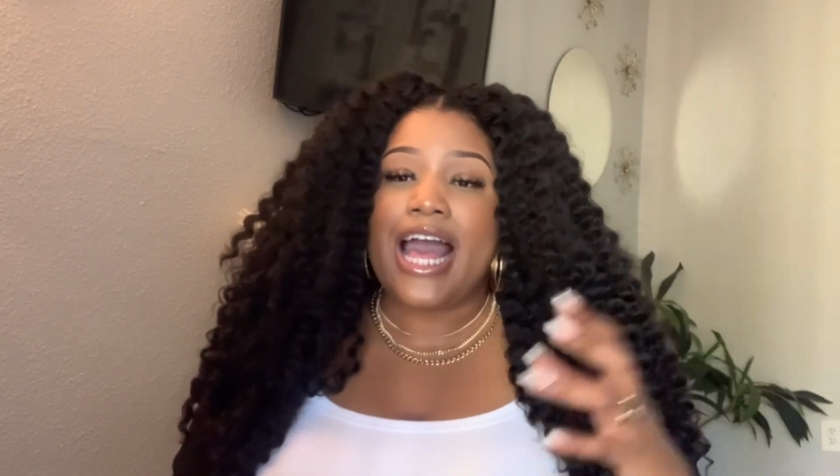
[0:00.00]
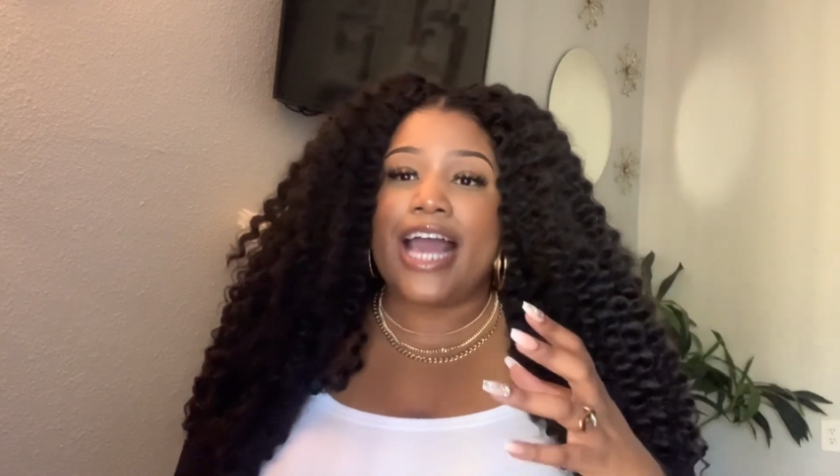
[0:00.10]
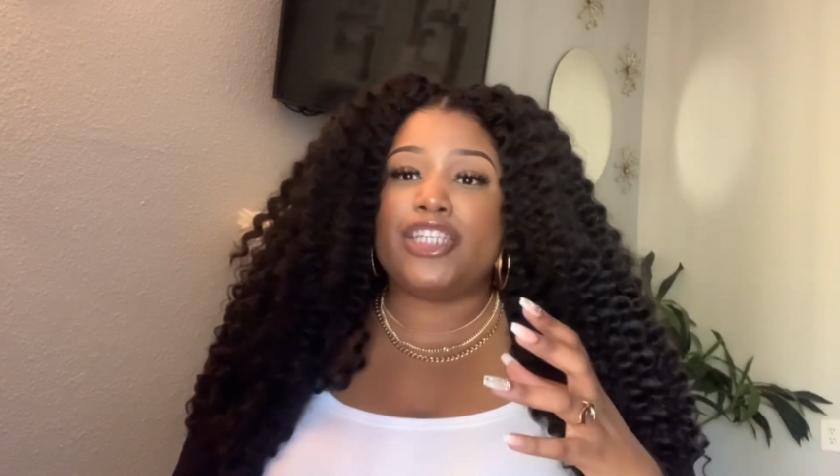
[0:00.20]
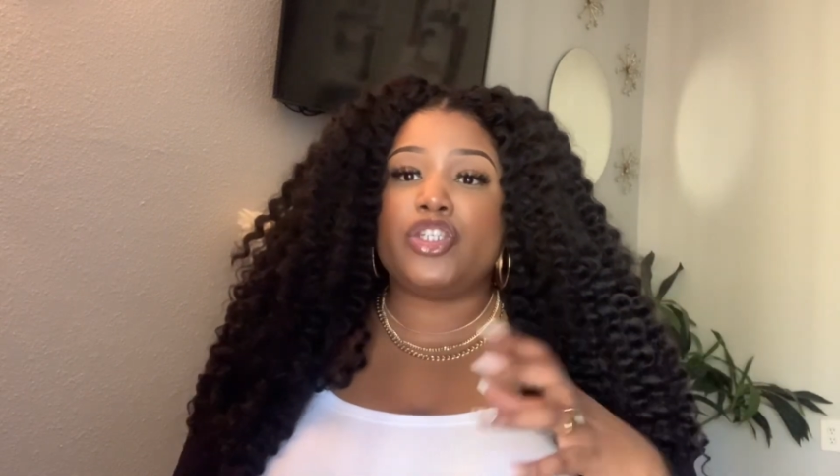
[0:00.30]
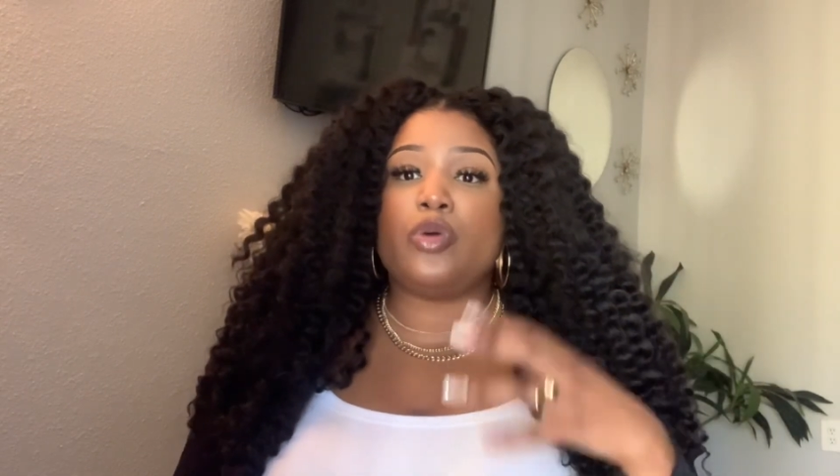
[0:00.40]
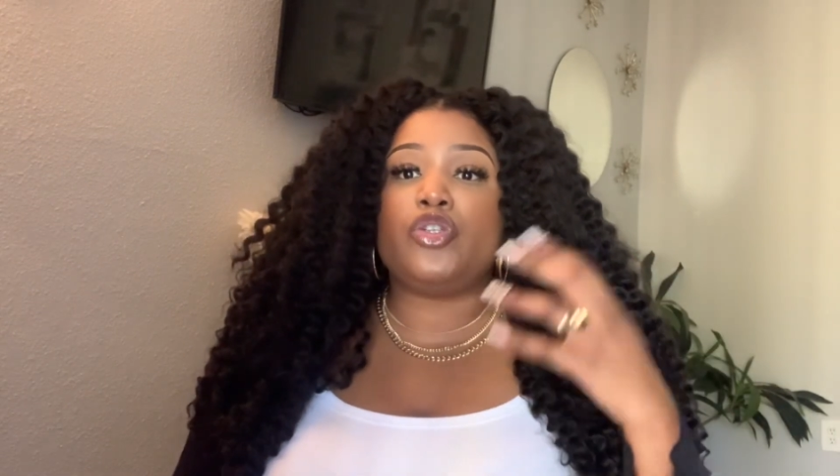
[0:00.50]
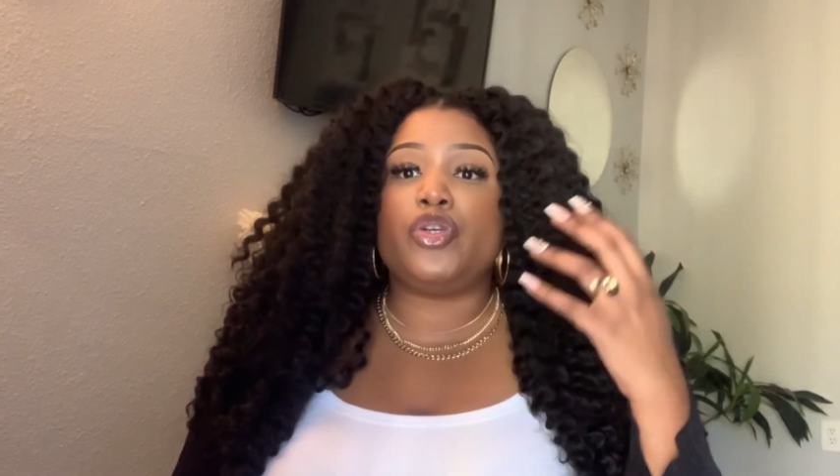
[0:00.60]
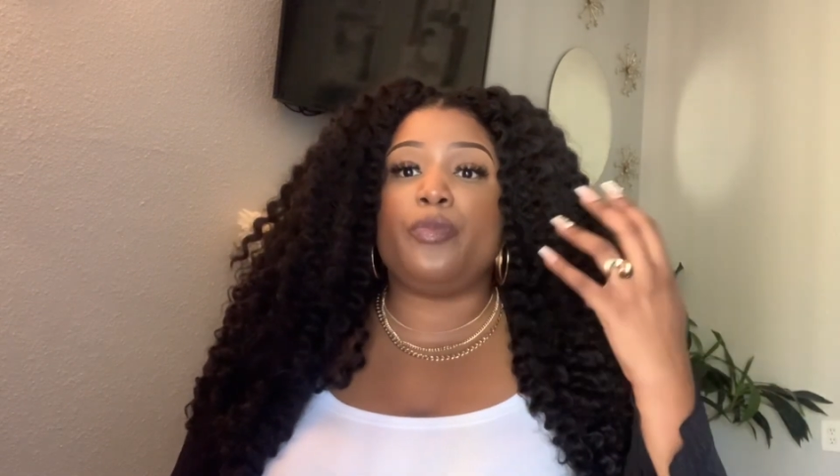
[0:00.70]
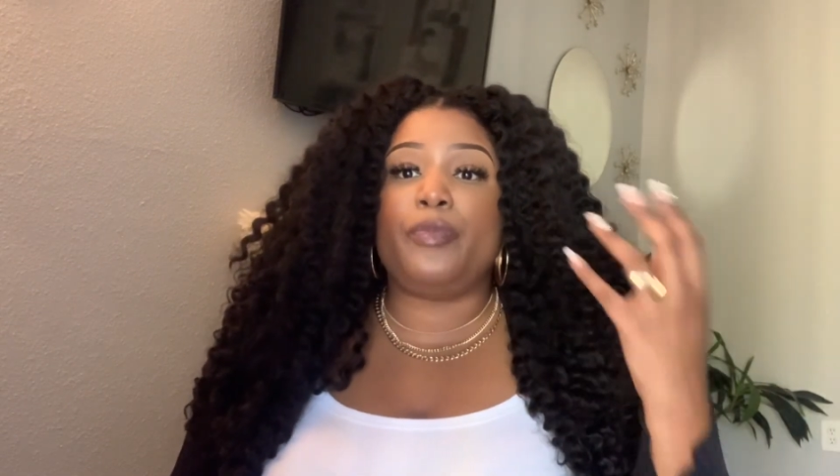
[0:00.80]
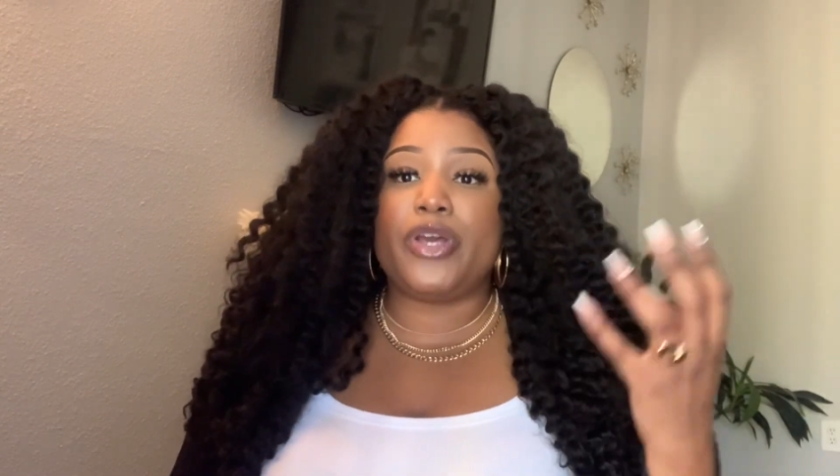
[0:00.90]
And so
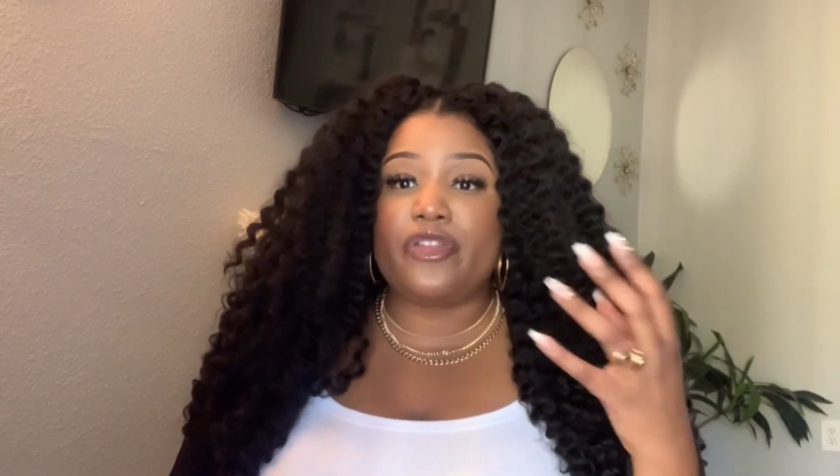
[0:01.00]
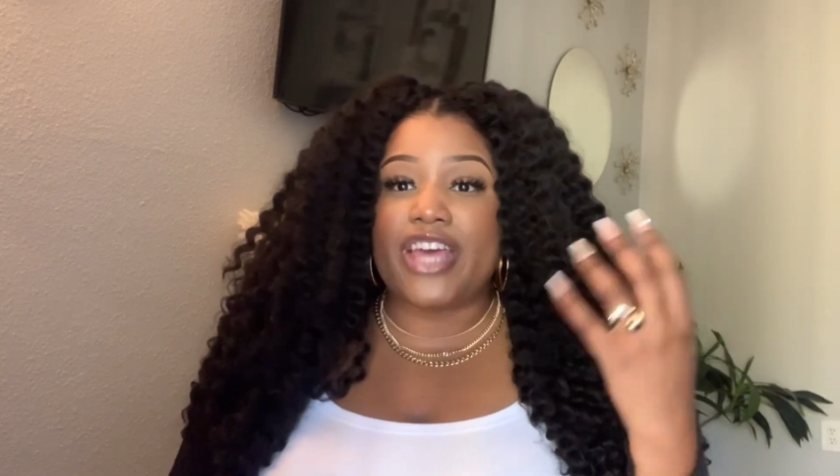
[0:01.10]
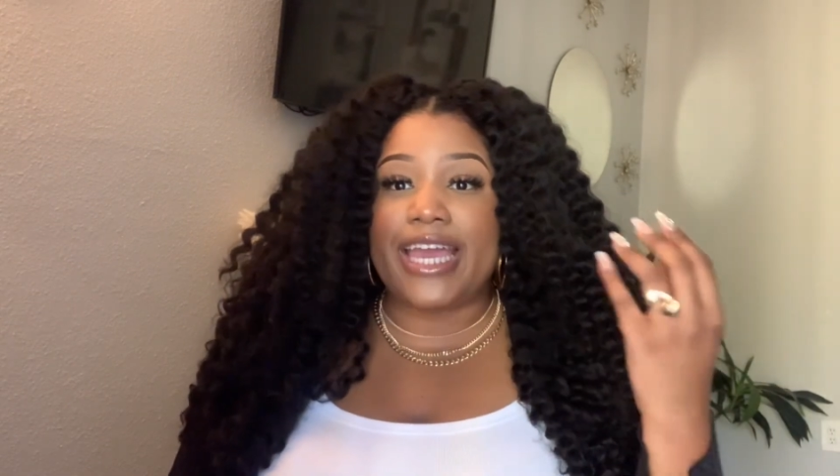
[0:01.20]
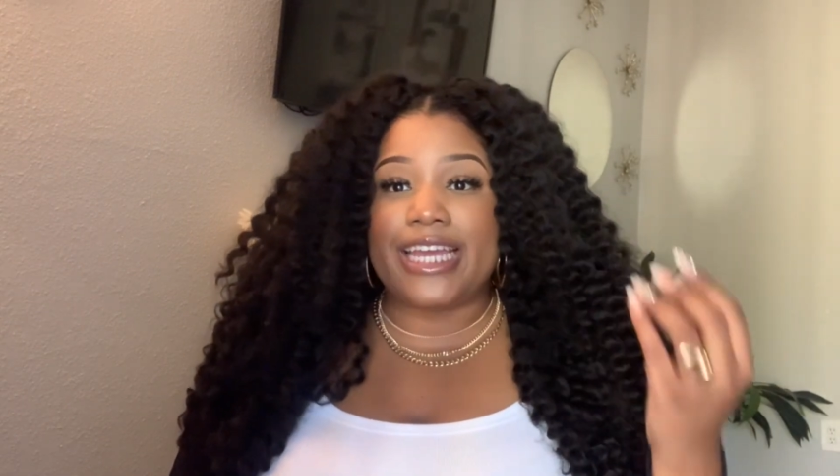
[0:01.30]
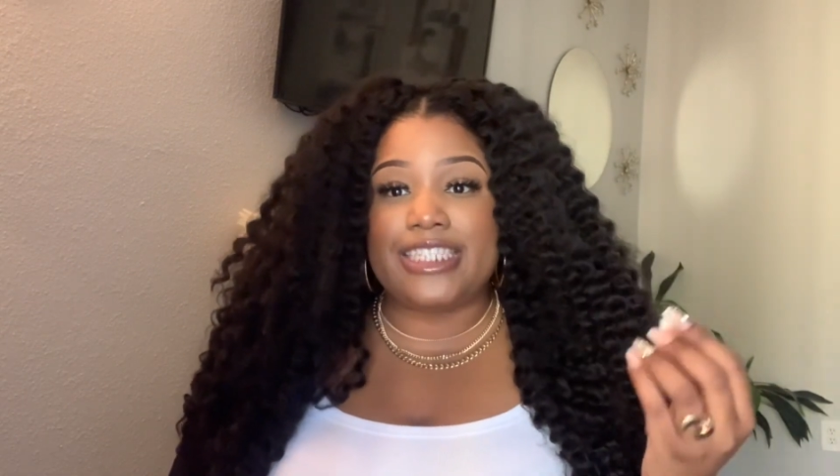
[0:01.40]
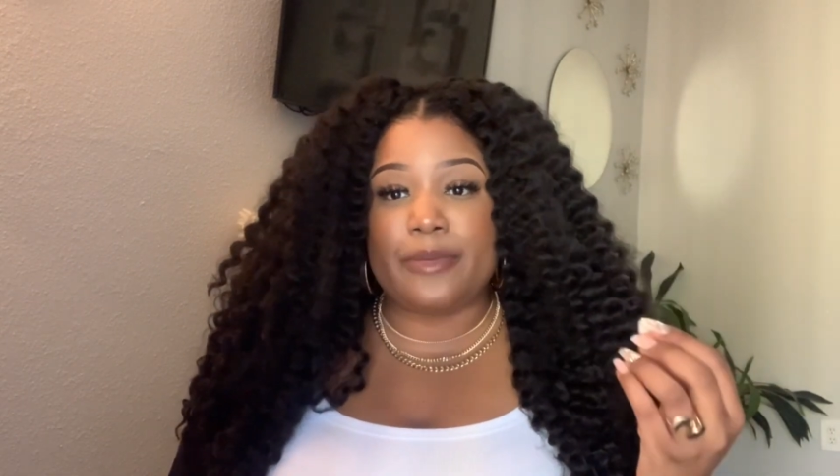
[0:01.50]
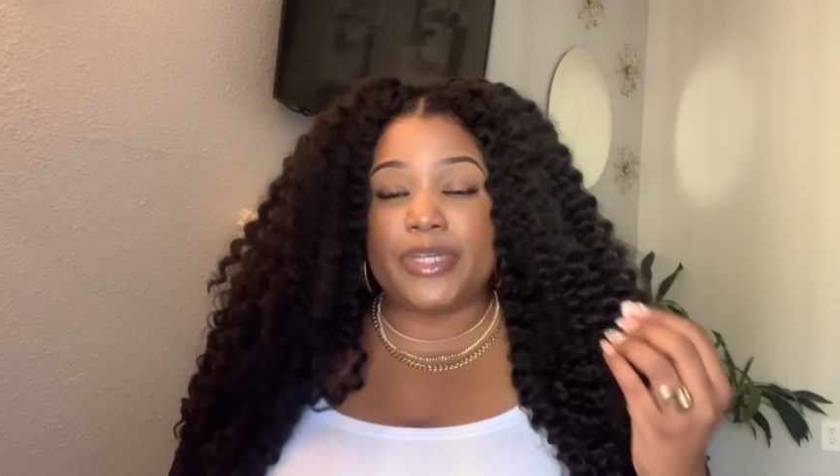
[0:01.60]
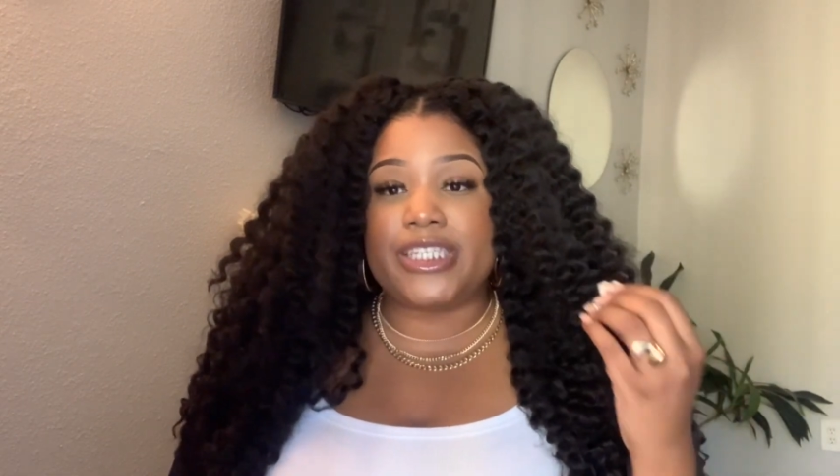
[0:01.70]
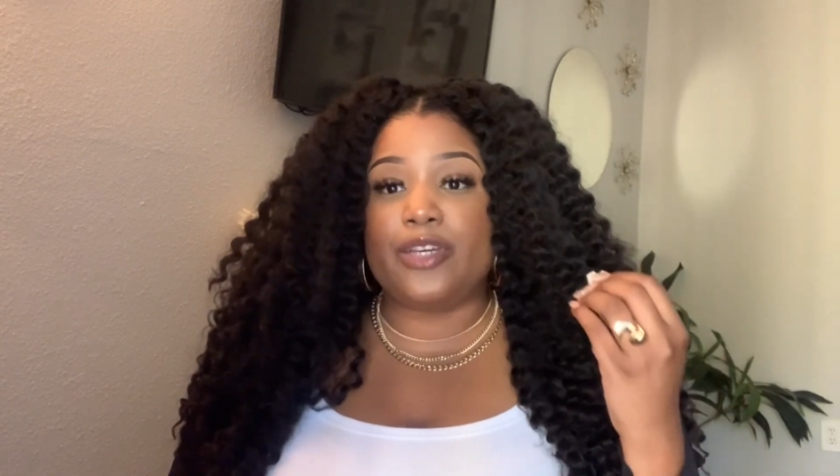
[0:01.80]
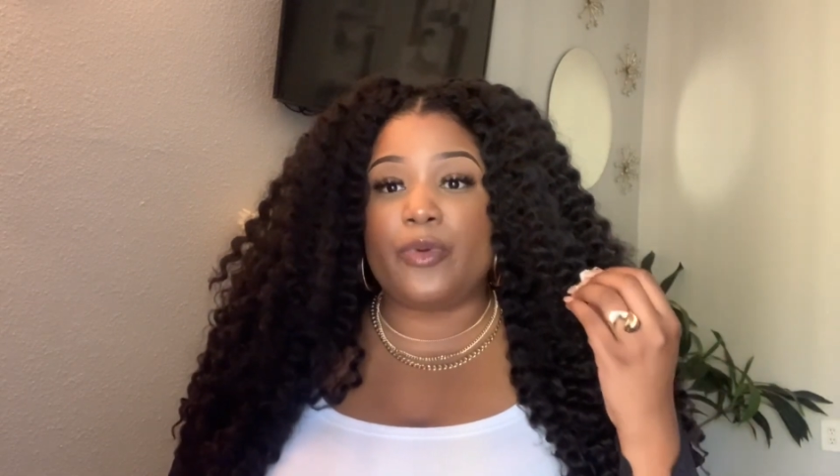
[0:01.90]
to build that
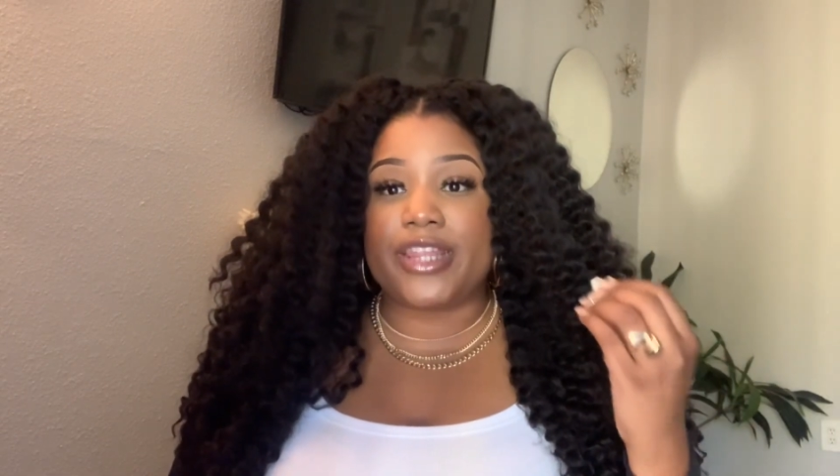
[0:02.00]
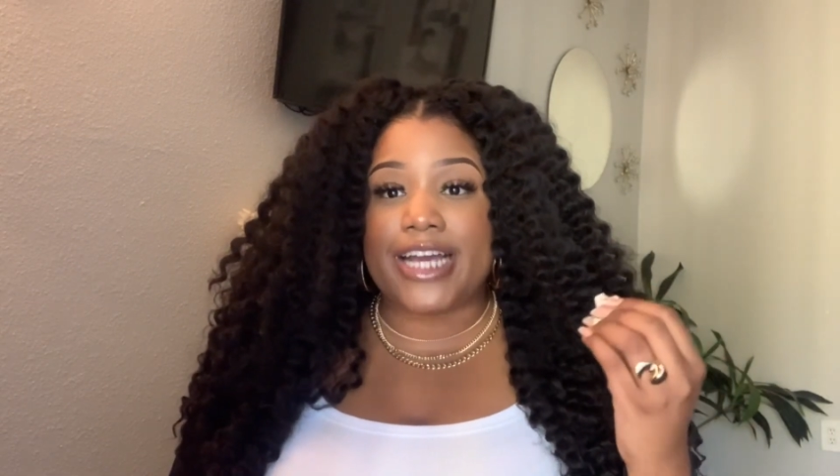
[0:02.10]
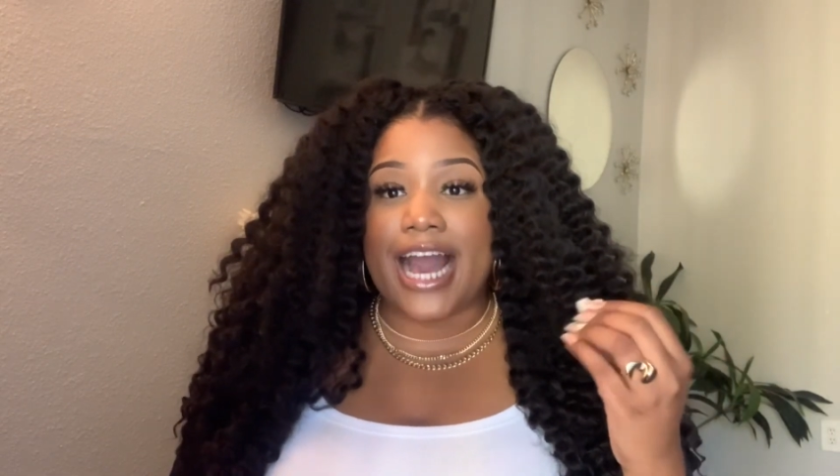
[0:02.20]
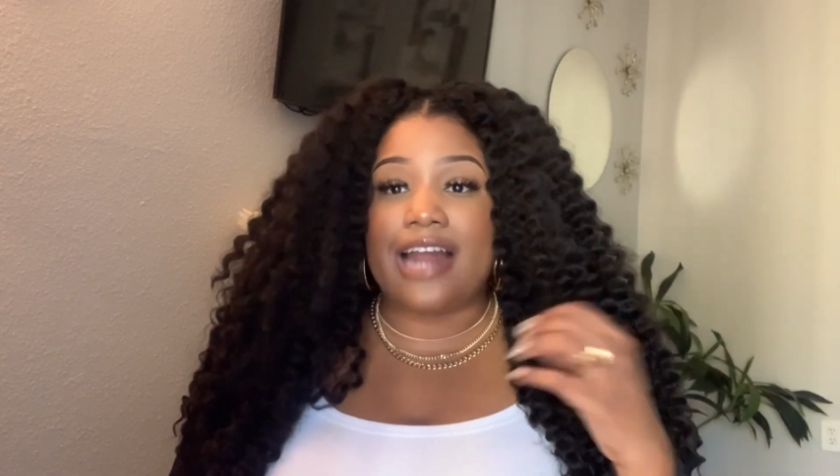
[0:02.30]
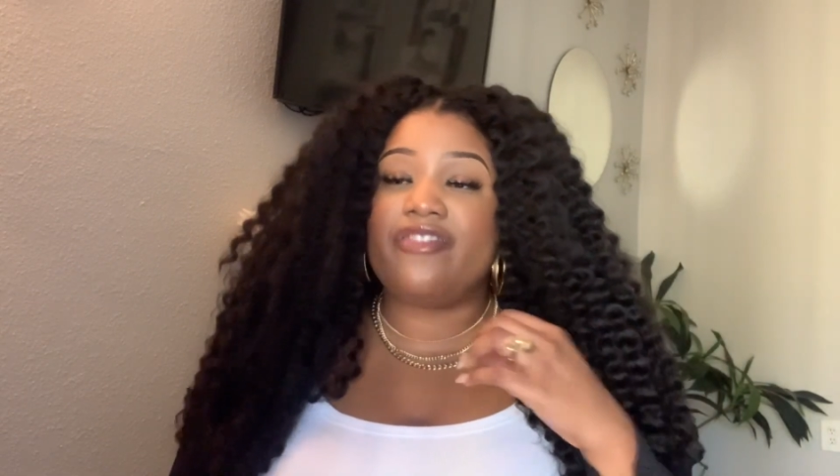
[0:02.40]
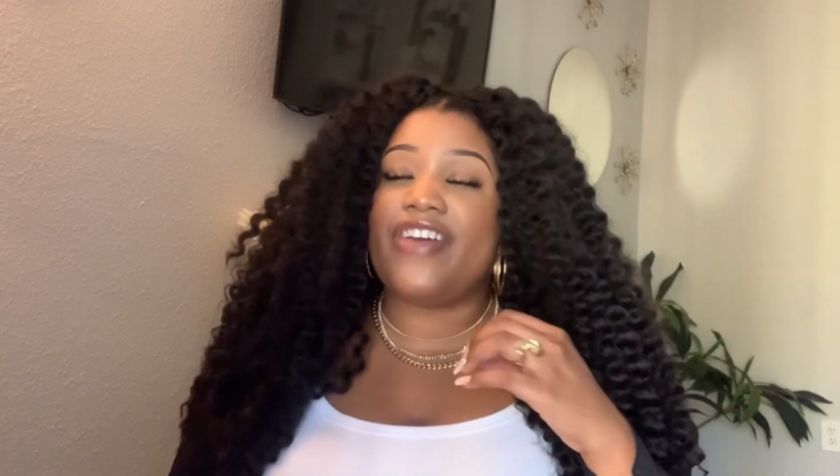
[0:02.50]
intimacy with God,